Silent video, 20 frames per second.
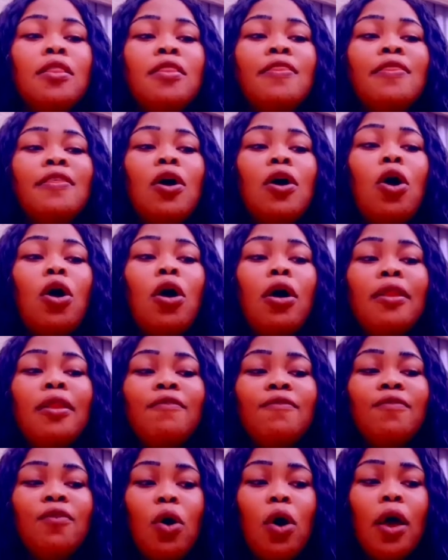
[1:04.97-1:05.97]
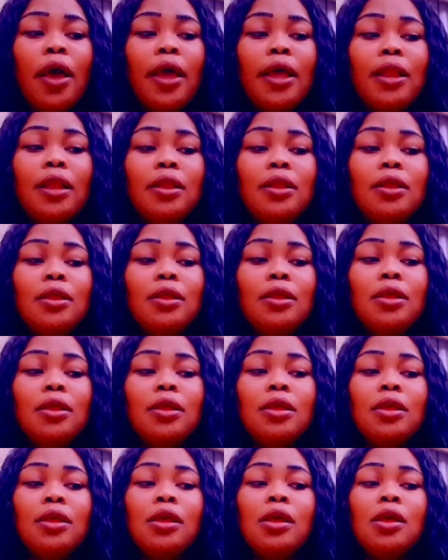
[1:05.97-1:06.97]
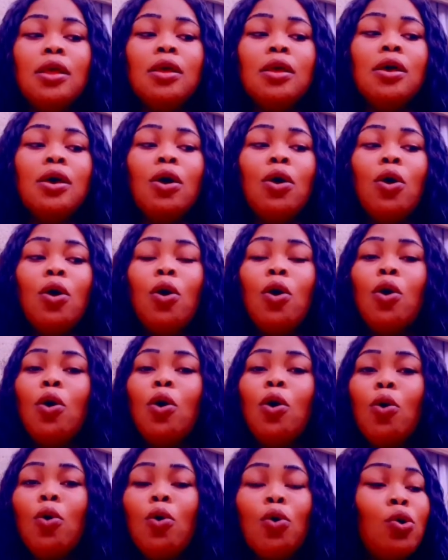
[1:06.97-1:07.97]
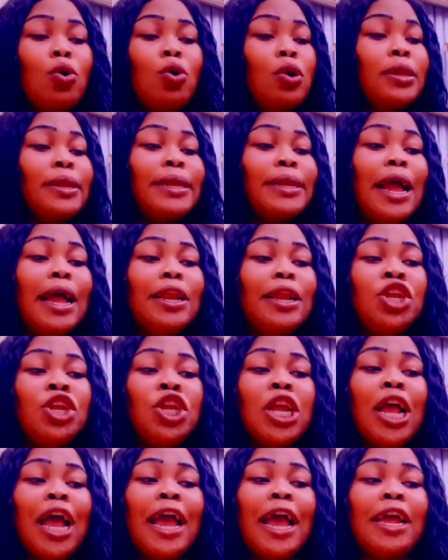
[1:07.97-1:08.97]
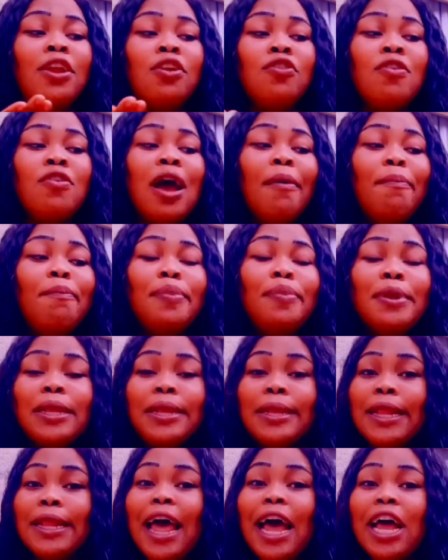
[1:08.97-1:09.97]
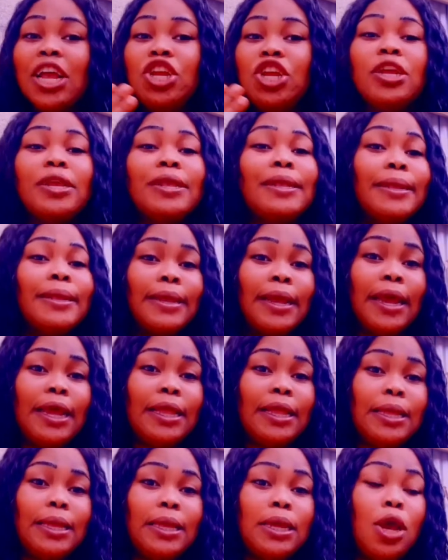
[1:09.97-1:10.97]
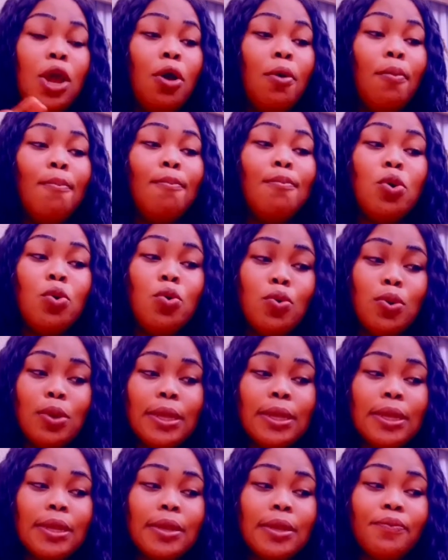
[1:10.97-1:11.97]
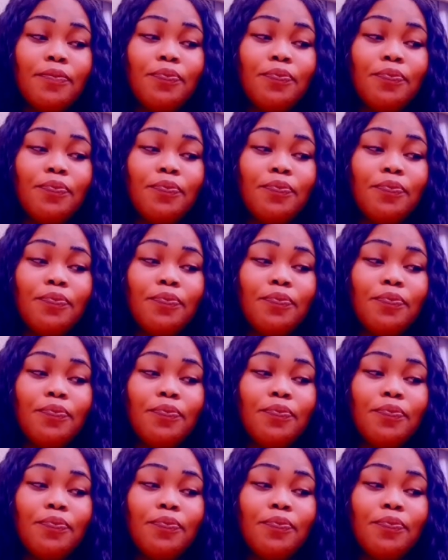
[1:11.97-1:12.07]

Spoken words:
the olive oil oils and shine wrap slash set mousse.